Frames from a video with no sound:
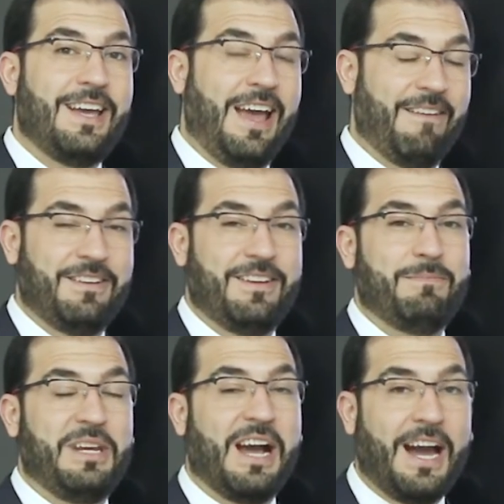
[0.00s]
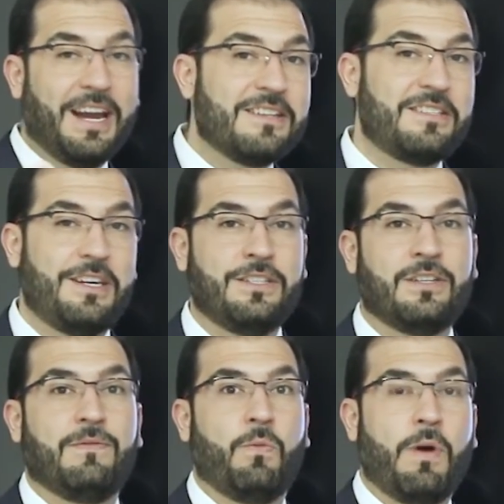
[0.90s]
have it behind the scenes
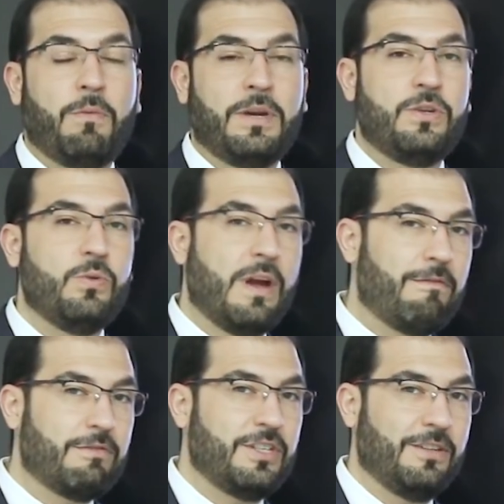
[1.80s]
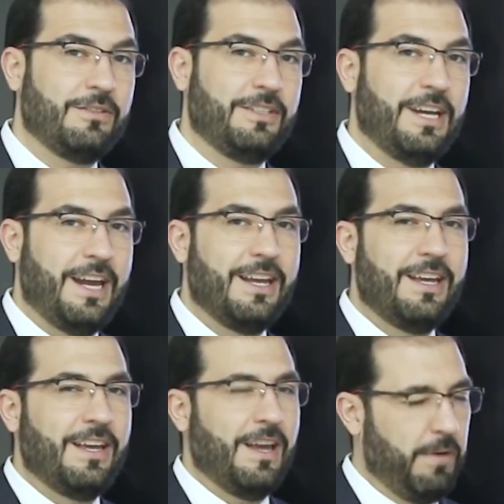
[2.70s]
of what we do every single day,
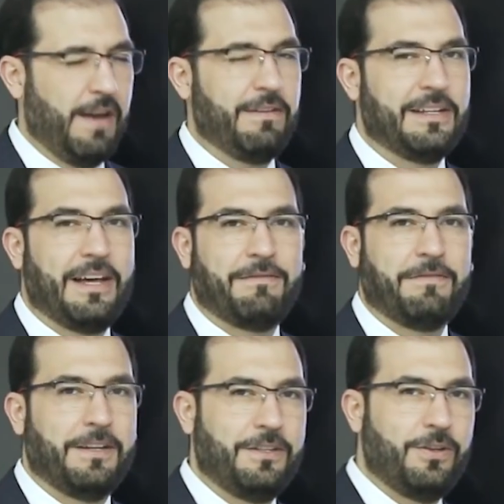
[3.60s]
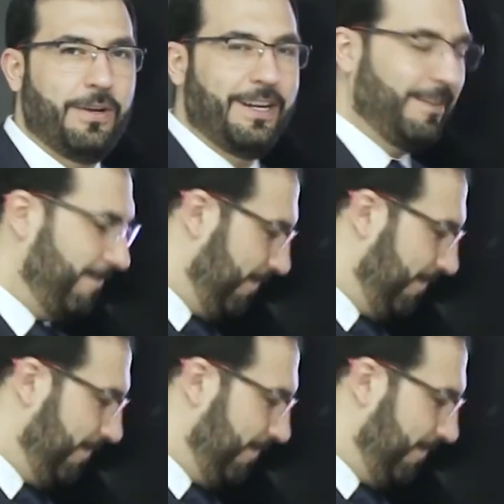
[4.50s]
and we have a lot of fun doing it.